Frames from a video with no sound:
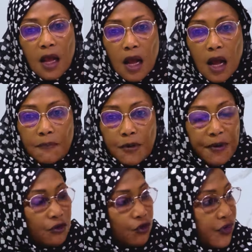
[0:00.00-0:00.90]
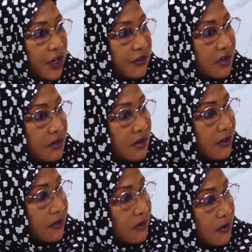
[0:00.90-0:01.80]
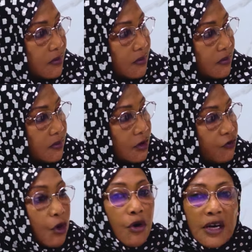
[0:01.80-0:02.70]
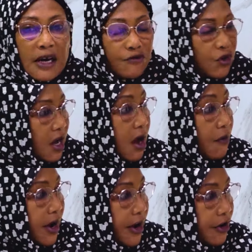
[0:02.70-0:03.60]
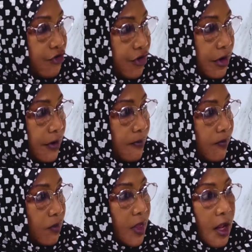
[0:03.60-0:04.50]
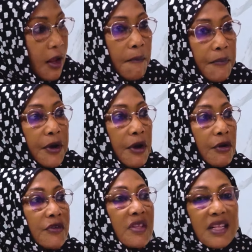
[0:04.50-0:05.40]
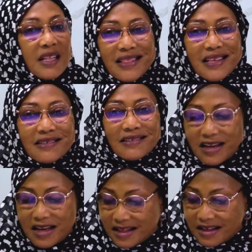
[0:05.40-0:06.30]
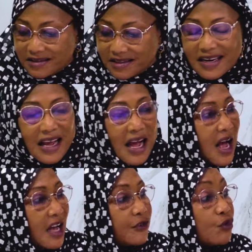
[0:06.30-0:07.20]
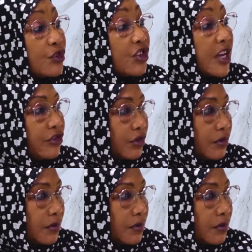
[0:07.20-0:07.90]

are prepared to face these things for God and for our country, because this thing has to change,